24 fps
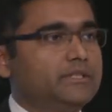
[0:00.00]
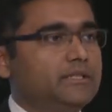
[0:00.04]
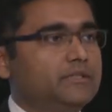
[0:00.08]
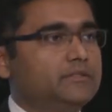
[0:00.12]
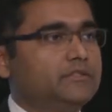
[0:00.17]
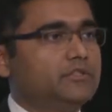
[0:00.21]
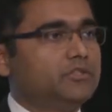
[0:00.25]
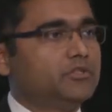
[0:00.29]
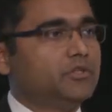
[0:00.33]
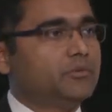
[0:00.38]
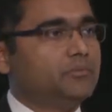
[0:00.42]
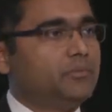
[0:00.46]
the
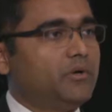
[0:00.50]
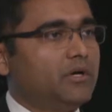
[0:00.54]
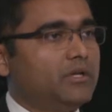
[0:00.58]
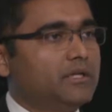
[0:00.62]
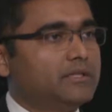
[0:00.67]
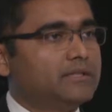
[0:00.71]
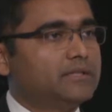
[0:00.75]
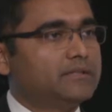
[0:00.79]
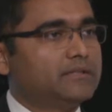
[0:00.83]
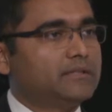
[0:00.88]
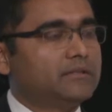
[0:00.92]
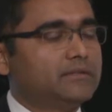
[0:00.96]

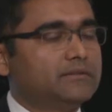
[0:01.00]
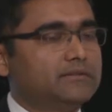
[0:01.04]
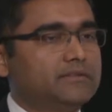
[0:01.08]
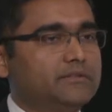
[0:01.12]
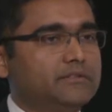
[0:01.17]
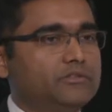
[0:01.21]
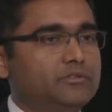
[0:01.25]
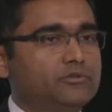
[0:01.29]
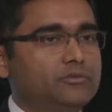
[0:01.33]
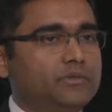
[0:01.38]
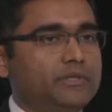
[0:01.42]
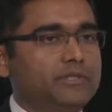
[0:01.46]
geopolitical
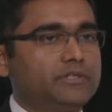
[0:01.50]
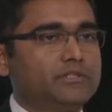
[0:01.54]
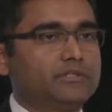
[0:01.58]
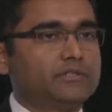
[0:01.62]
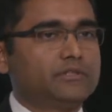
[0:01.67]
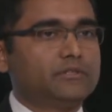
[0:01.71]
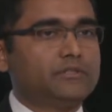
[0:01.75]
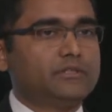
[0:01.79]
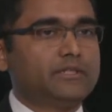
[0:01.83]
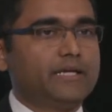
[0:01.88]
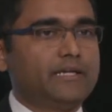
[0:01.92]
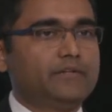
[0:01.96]

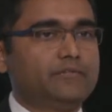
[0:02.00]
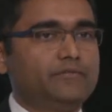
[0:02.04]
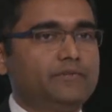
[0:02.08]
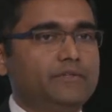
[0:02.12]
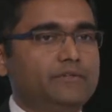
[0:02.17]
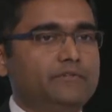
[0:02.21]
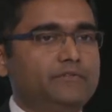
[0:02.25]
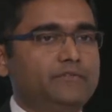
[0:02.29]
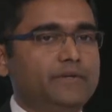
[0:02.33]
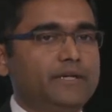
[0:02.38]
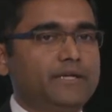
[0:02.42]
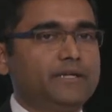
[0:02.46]
situation that
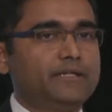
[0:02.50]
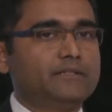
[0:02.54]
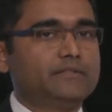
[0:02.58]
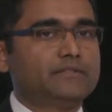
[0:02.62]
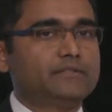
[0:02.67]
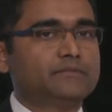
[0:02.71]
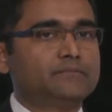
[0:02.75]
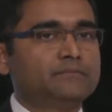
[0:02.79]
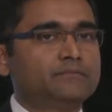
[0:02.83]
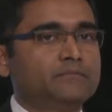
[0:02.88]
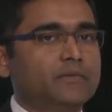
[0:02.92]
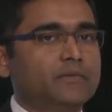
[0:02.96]
we
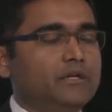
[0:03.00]
face,